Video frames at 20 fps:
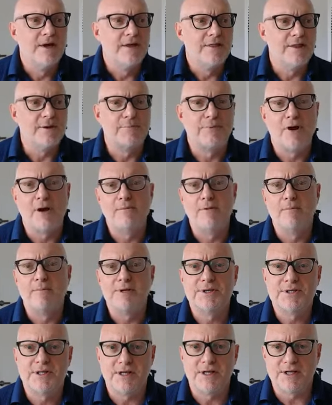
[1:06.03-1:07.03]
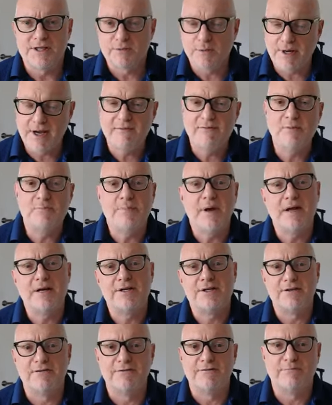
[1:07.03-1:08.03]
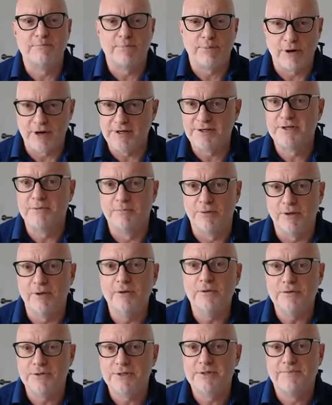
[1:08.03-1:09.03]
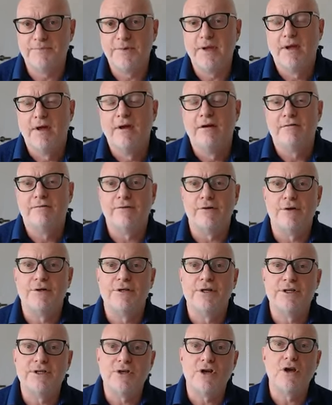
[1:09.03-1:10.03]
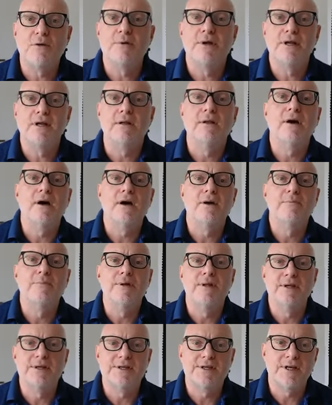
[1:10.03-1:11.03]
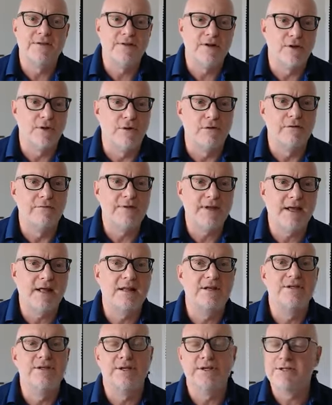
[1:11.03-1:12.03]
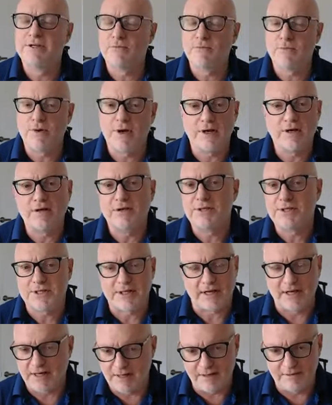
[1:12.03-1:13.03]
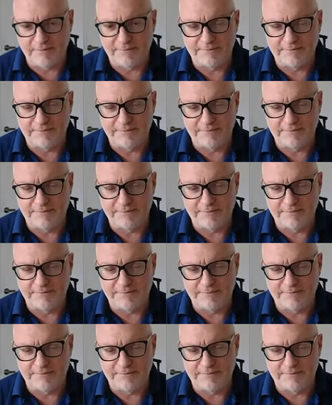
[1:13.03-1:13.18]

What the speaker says: The problem is this: we have a bunch of principles for determining liability in the law of negligence, and when you studied